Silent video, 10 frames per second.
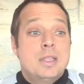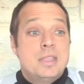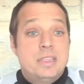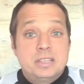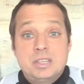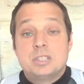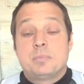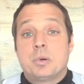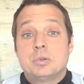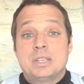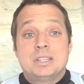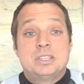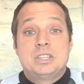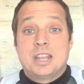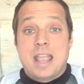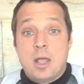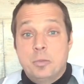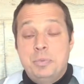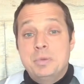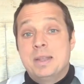this is the process that's gonna
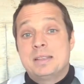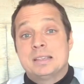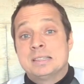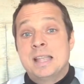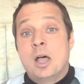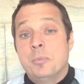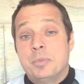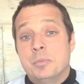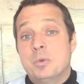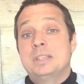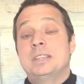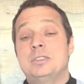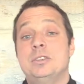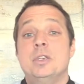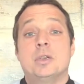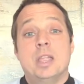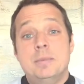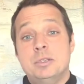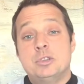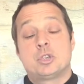help you, and it doesn't help them, what does that do to your
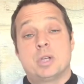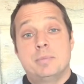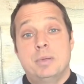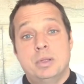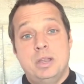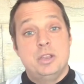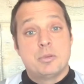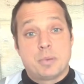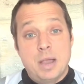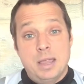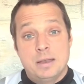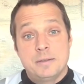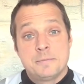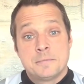image, your credibility, and your brand,